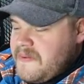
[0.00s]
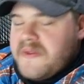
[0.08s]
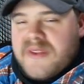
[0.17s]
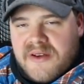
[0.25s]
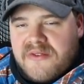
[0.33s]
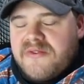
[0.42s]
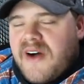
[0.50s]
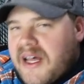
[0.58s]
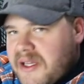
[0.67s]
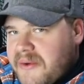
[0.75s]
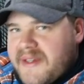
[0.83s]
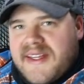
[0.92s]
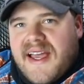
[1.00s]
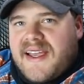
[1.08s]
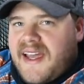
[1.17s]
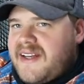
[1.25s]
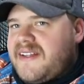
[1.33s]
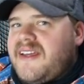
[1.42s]
they're following that
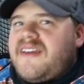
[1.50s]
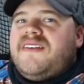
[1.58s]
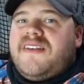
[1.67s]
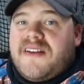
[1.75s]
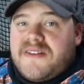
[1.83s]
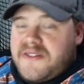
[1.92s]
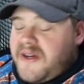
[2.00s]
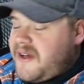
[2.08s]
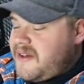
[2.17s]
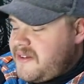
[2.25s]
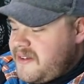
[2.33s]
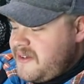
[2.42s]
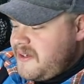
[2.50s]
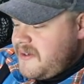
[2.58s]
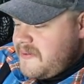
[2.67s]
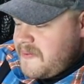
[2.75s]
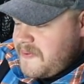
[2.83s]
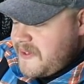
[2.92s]
kind of like a deer trail.
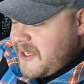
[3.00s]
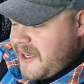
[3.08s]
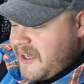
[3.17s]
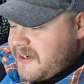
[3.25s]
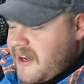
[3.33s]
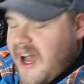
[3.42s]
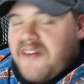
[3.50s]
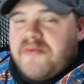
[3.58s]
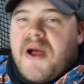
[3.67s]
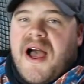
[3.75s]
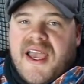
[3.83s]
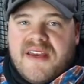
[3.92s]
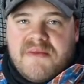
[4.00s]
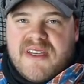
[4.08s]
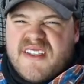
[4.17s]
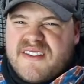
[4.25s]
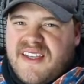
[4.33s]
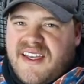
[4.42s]
And off behind me
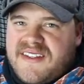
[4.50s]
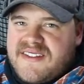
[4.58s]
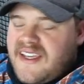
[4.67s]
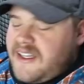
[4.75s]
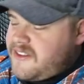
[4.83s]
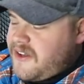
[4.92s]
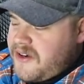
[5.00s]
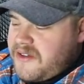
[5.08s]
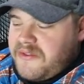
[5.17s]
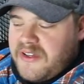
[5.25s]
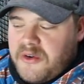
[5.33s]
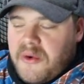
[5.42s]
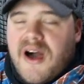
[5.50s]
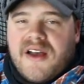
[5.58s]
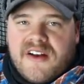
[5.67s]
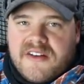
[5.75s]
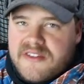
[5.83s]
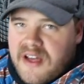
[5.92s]
is like, say, 30 feet of
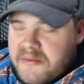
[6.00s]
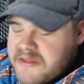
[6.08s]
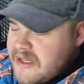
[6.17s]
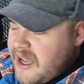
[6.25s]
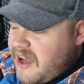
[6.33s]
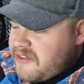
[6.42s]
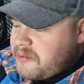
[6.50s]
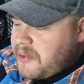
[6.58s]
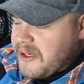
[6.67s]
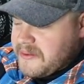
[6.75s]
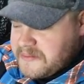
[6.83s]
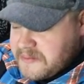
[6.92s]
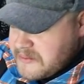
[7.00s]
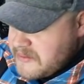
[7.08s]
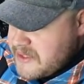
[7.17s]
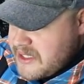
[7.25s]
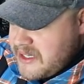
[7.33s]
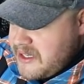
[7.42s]
water. It dumps off, but
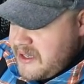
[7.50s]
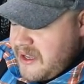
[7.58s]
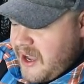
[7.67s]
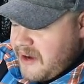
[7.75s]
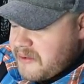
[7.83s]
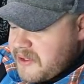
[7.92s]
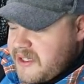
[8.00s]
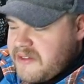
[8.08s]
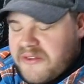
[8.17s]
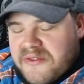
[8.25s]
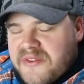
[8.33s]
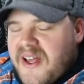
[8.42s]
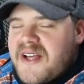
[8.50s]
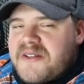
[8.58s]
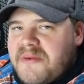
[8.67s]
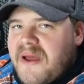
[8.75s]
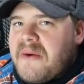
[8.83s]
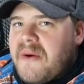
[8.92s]
I really, for flash
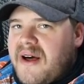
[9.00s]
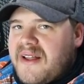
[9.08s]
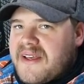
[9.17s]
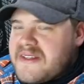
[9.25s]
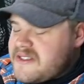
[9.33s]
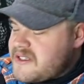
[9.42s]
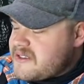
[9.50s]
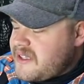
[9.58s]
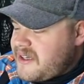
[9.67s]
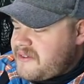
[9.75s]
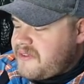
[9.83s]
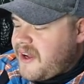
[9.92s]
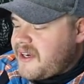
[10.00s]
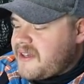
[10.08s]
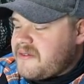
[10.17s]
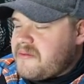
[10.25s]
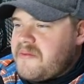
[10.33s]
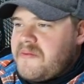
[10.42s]
bite walleyes, just like
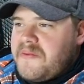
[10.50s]
finding